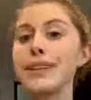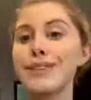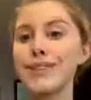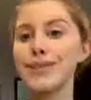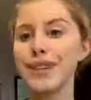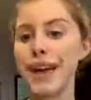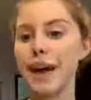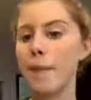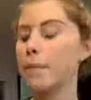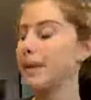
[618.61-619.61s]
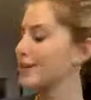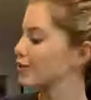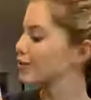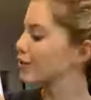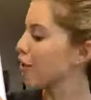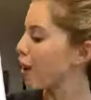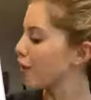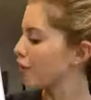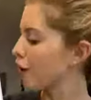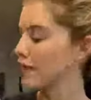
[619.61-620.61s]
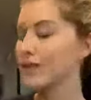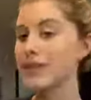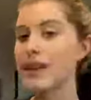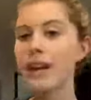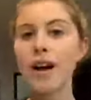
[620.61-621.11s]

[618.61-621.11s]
Please do sign up because there's a lot of olives